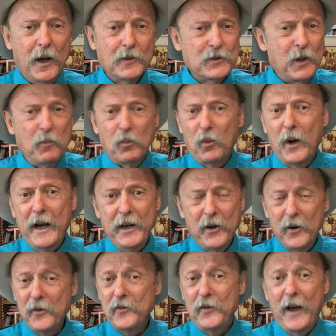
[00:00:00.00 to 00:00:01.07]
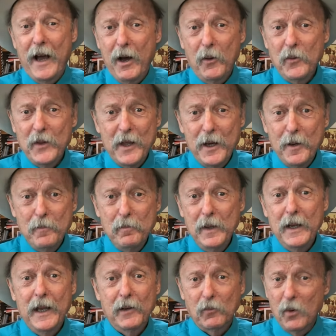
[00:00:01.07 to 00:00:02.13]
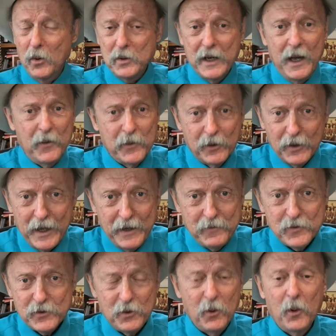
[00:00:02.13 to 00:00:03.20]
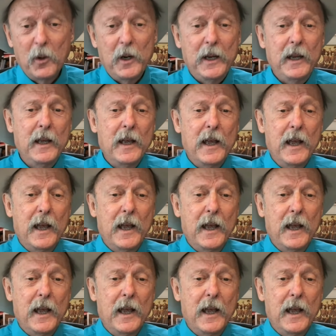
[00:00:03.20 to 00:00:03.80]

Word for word: some writer found them and wrote down their life story.